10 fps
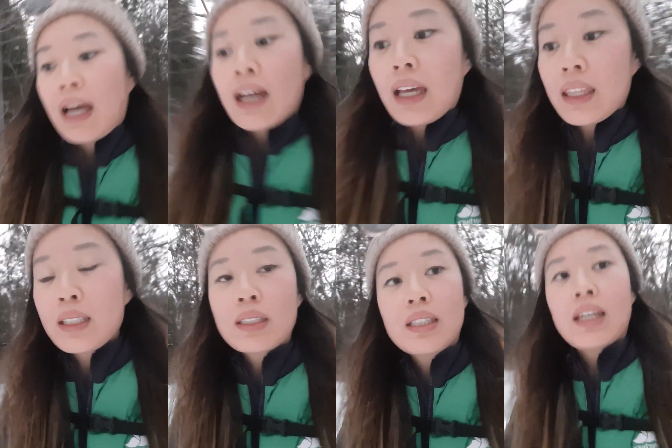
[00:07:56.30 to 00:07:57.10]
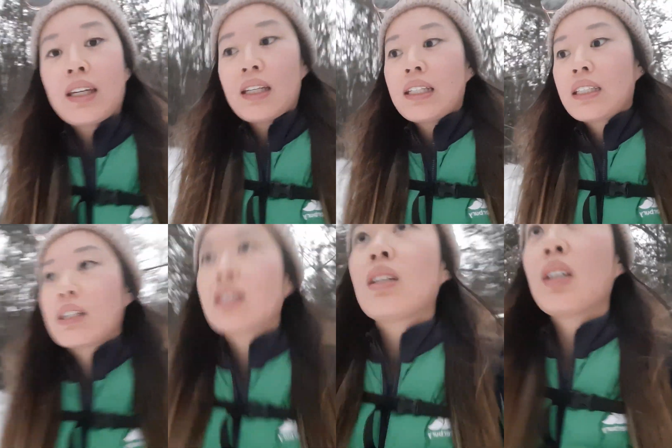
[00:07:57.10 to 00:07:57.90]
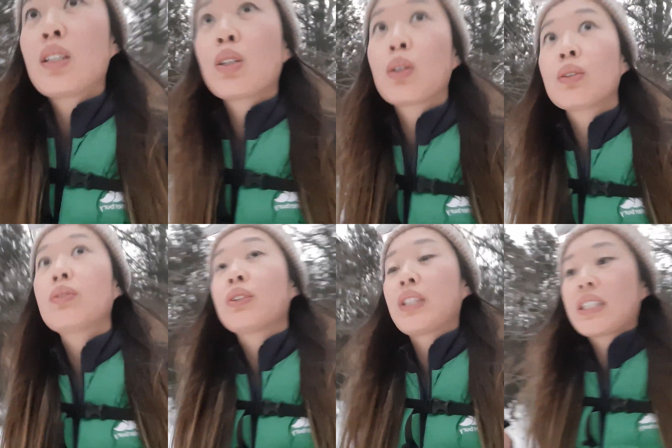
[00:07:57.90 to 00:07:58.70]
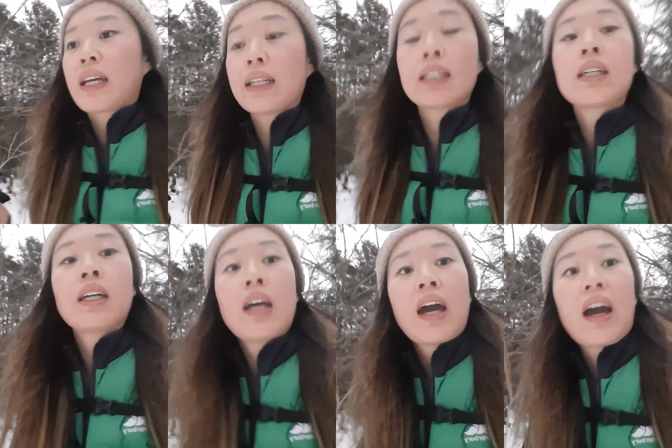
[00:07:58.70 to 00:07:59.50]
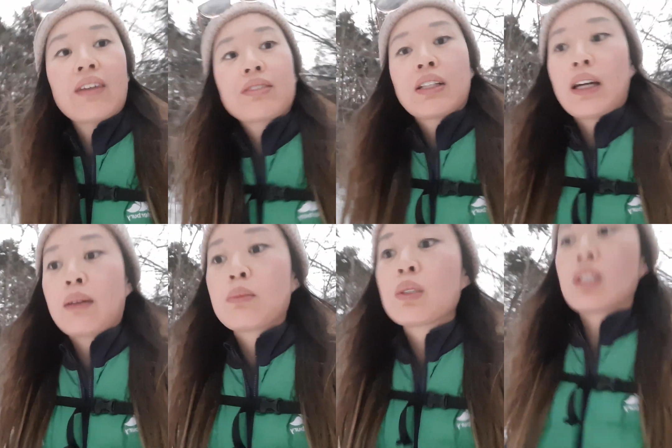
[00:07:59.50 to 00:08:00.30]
I think today in total for this hike, I've climbed